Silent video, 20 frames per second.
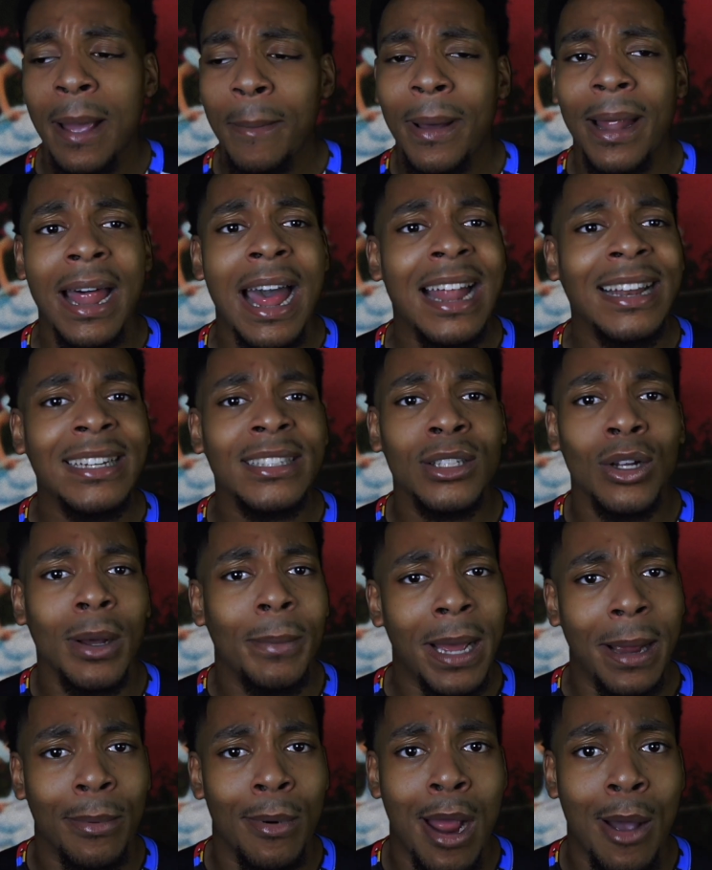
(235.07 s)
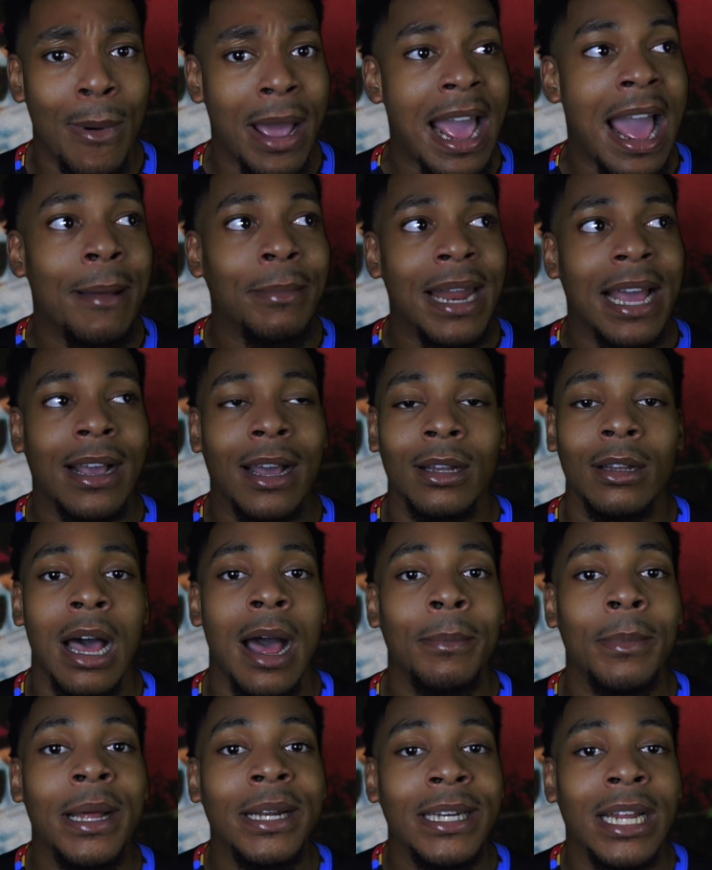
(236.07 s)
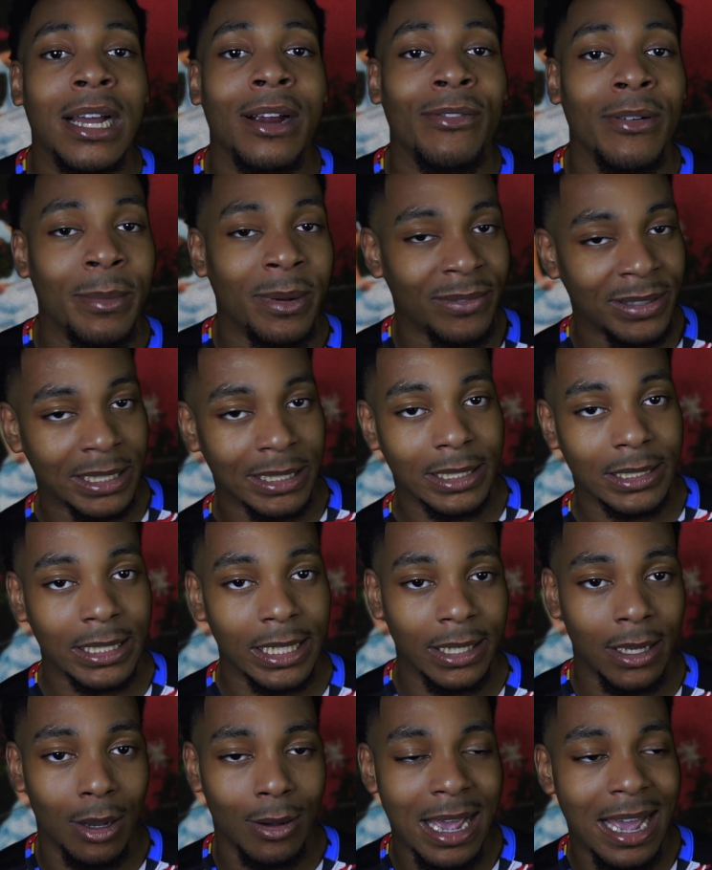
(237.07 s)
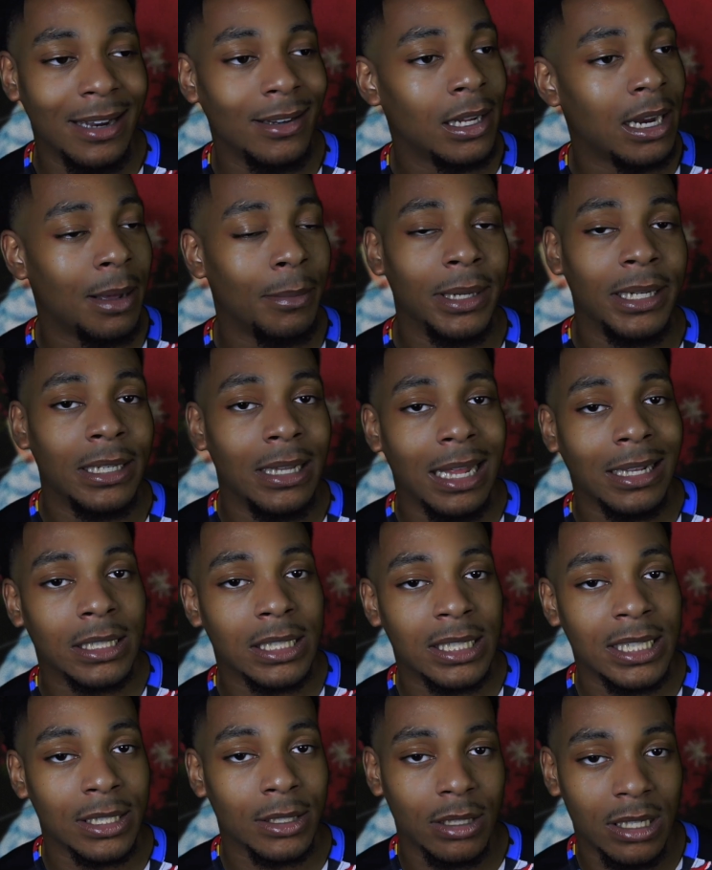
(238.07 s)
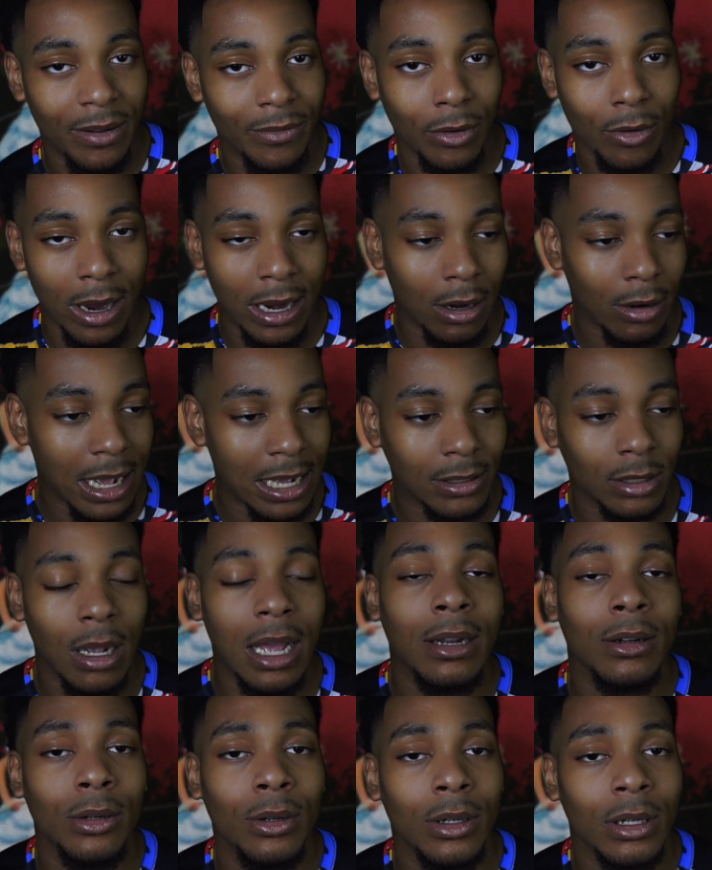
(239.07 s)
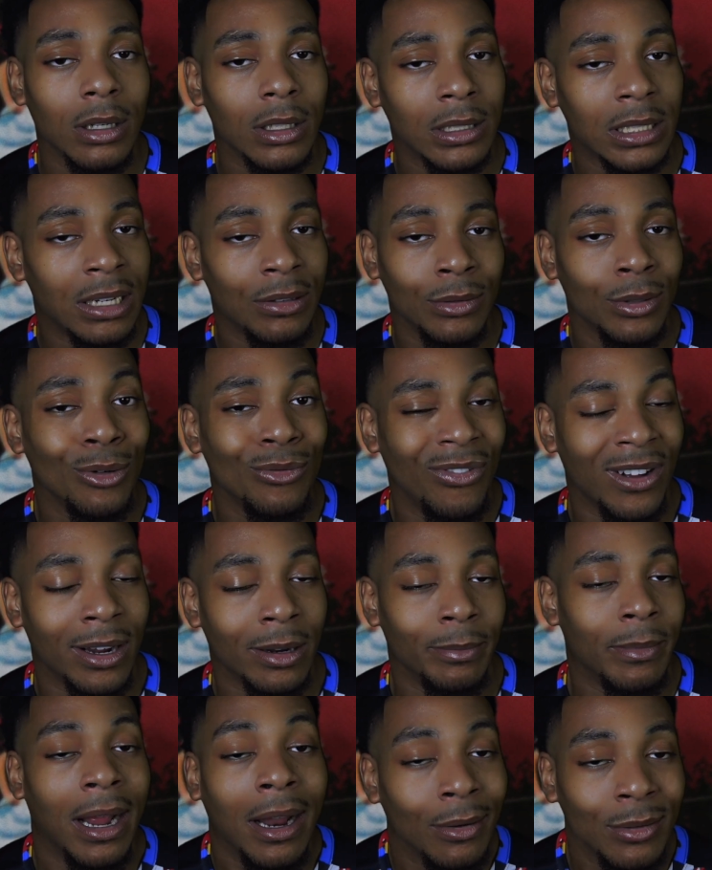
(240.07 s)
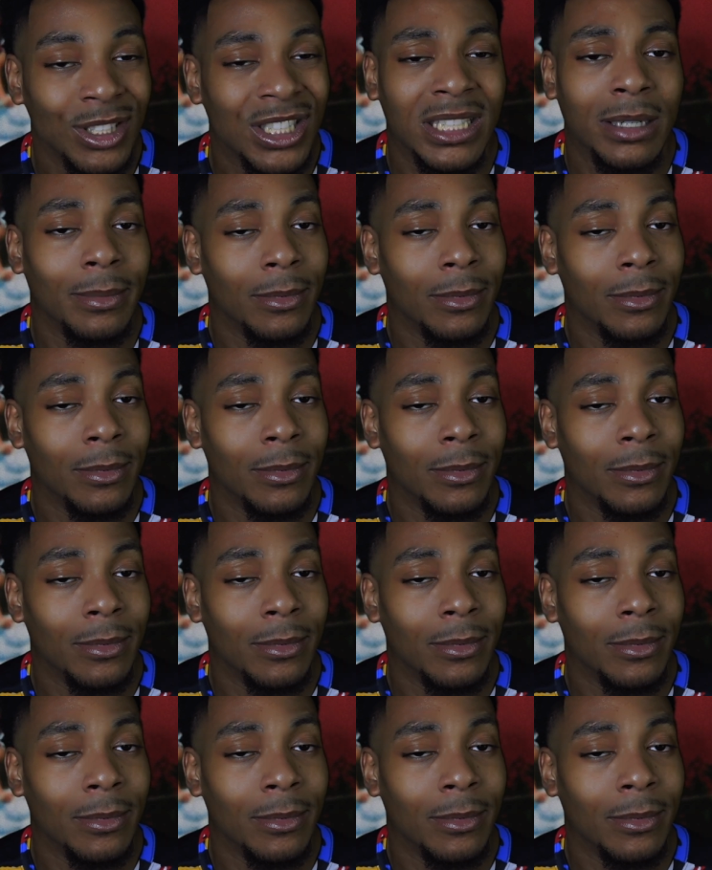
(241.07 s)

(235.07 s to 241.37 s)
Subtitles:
but I didn't know about Broadway. I'm a nigga from Memphis, Tennessee. Okay, and then I'm in like the 6th or 7th grade. Okay, so I don't know shit